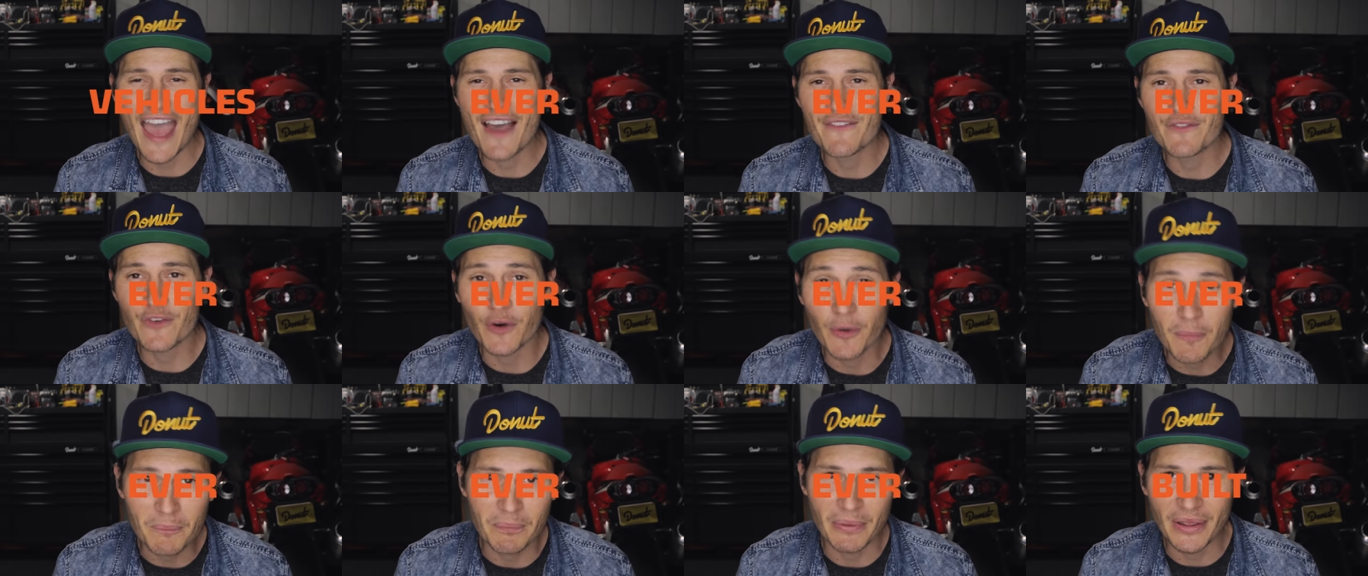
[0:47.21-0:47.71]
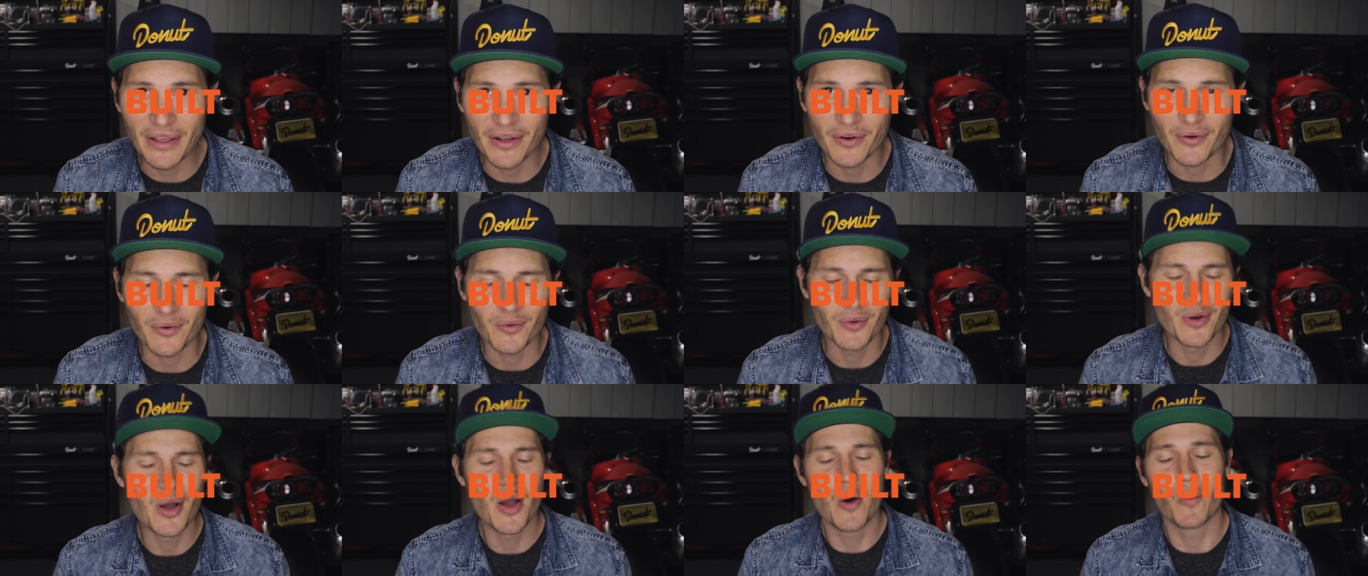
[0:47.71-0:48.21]
ever
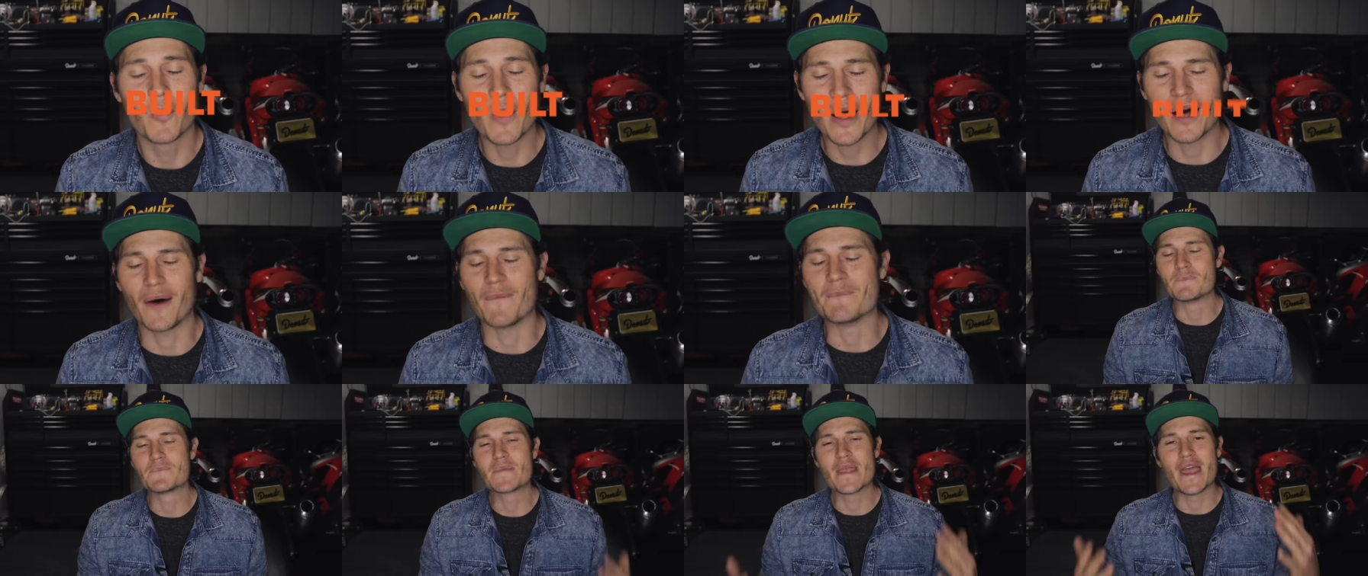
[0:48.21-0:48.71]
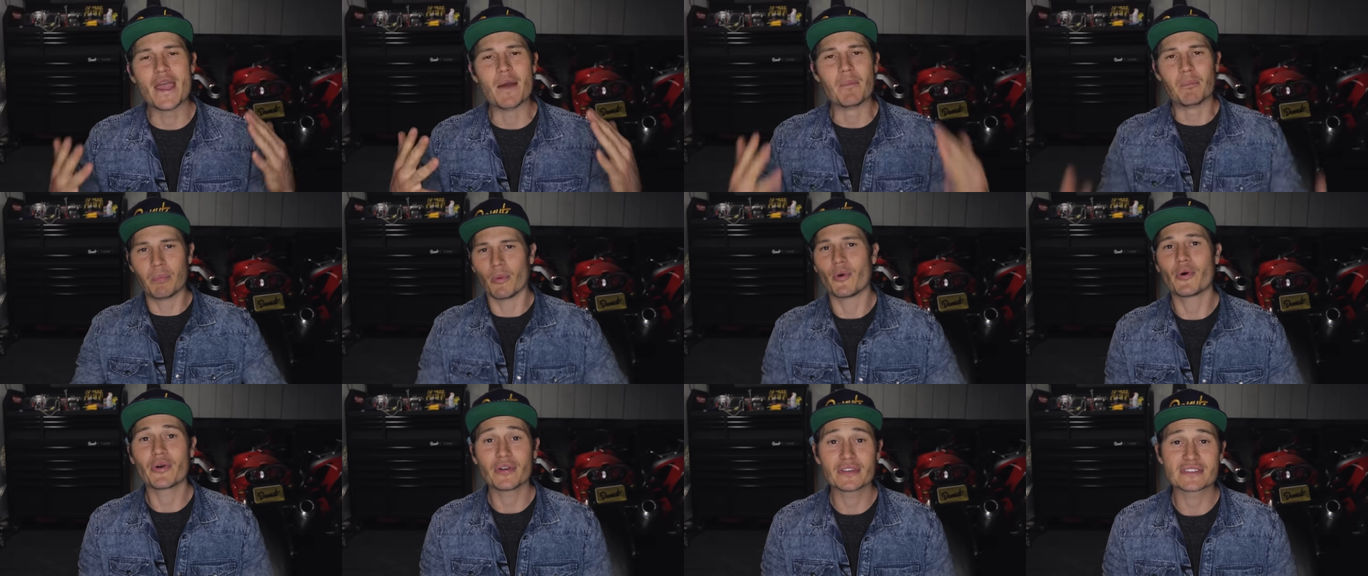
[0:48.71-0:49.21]
built? Well, it
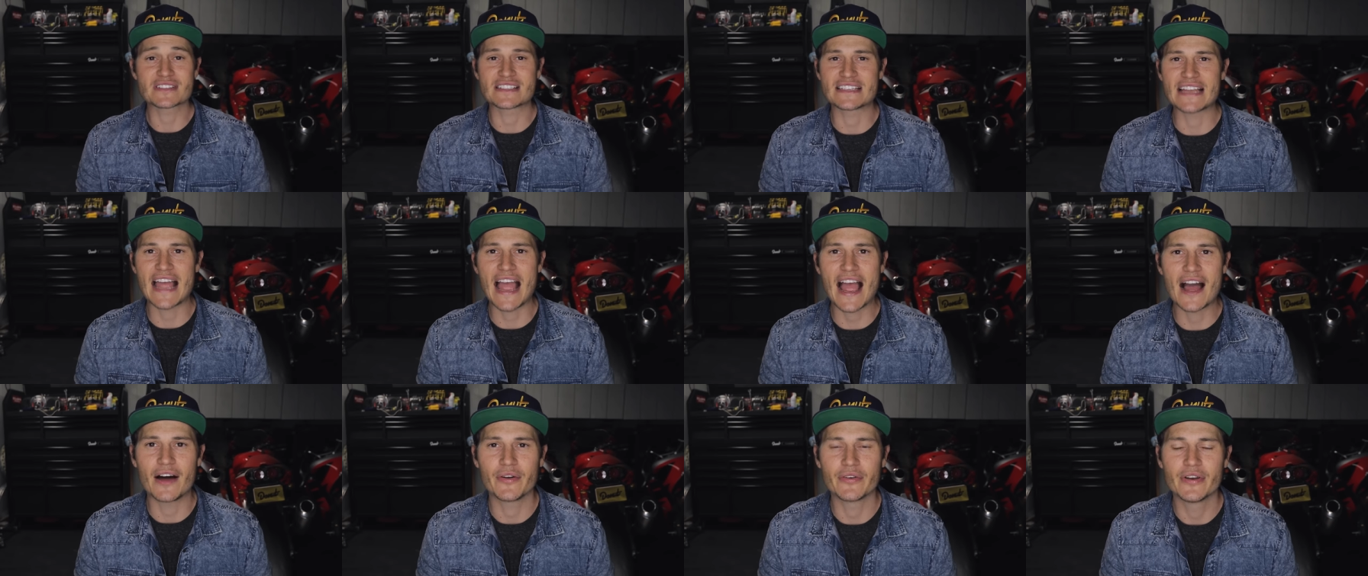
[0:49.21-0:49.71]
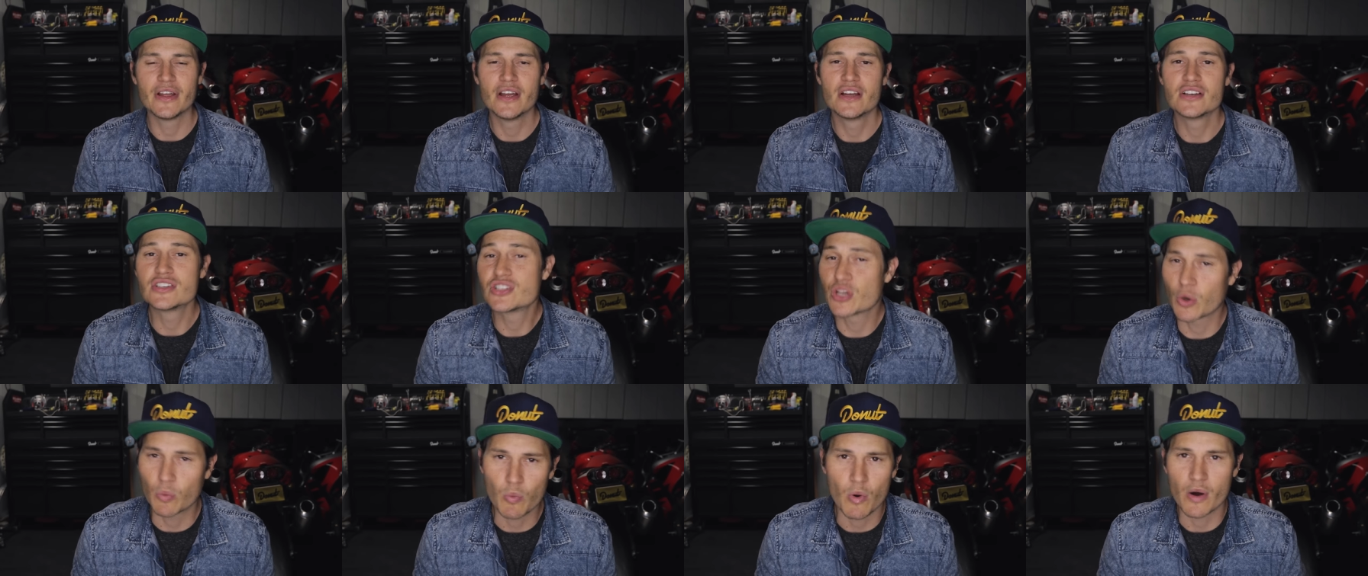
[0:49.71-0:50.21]
boils down
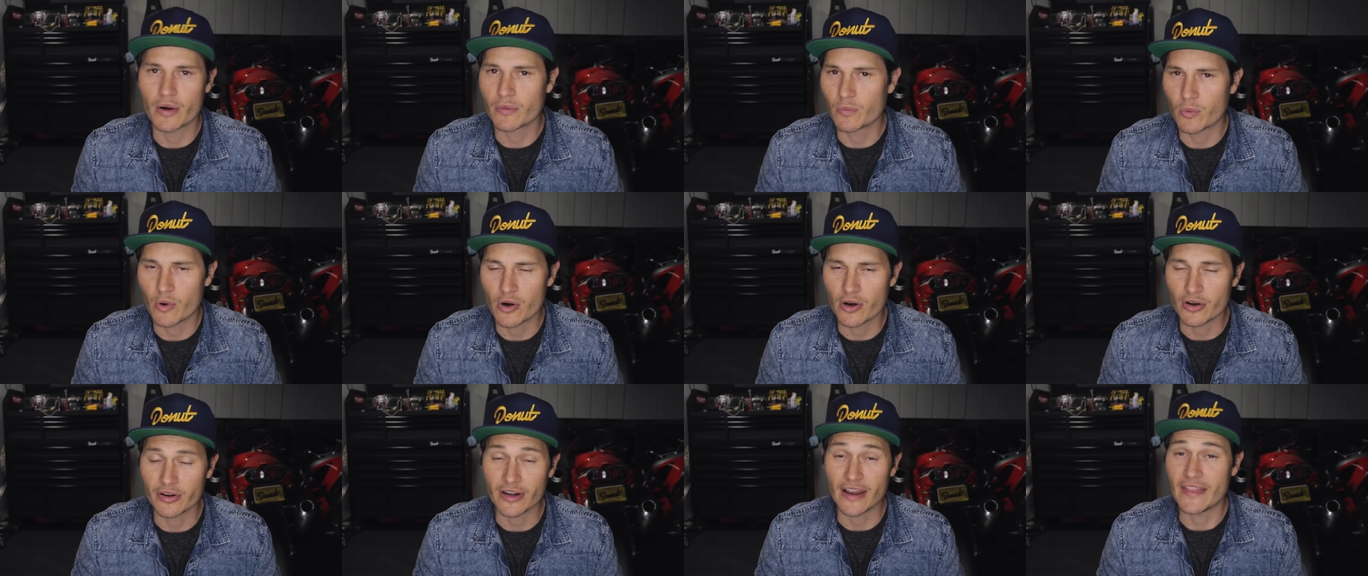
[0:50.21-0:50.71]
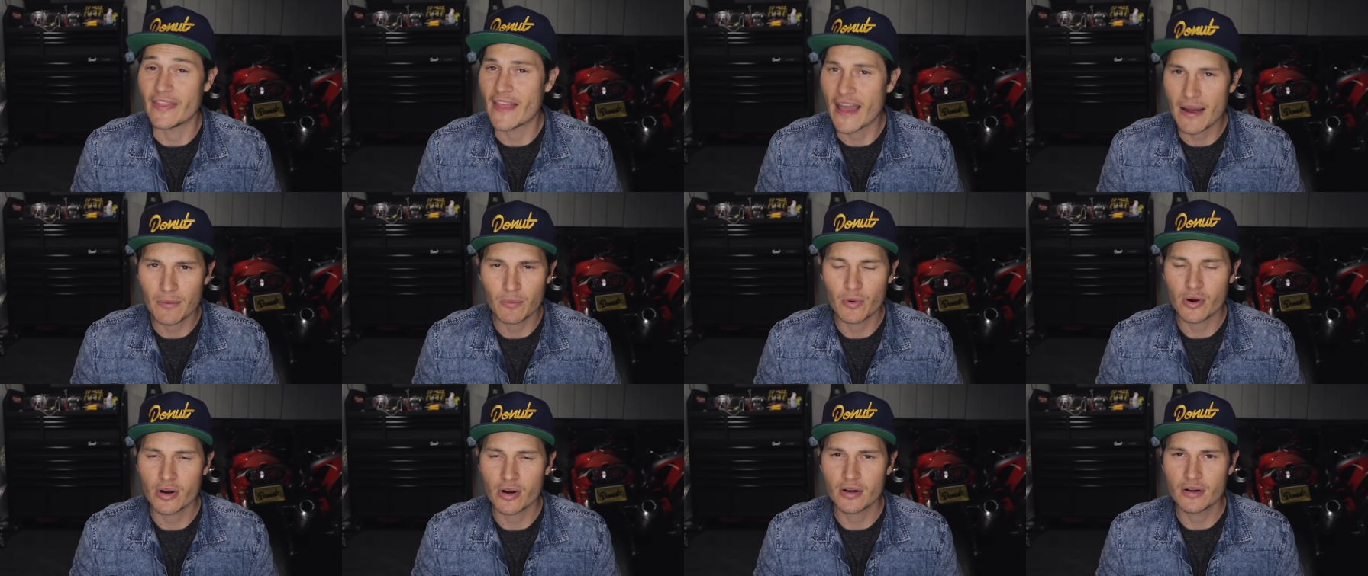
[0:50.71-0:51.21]
to one word, and
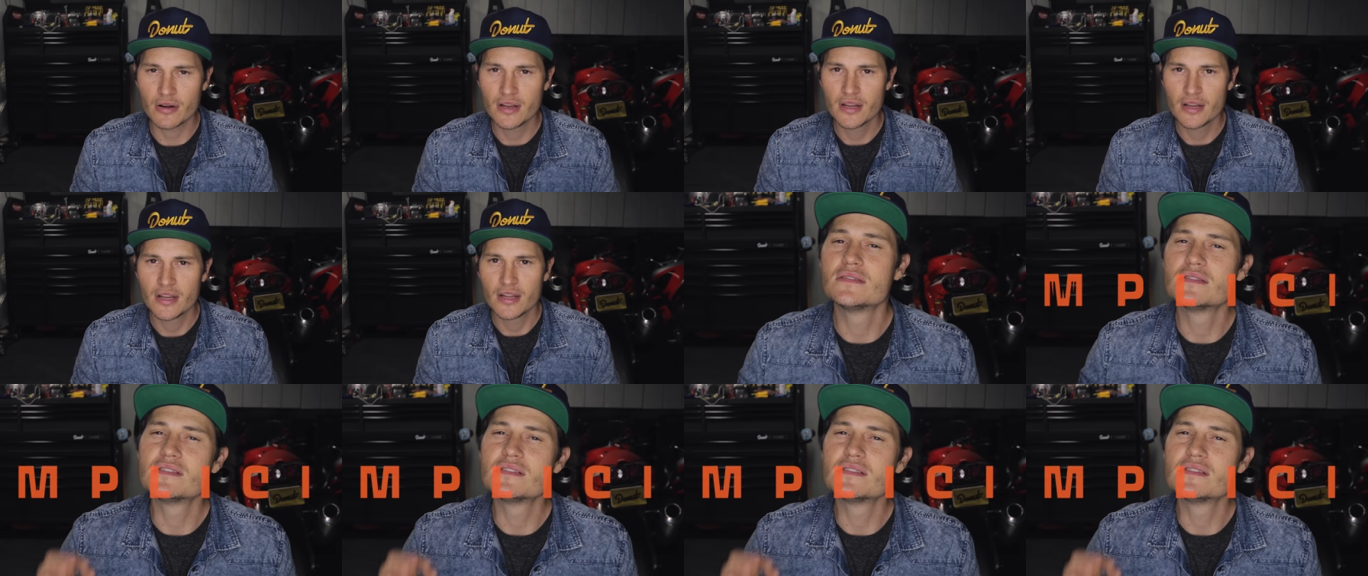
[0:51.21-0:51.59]
that word,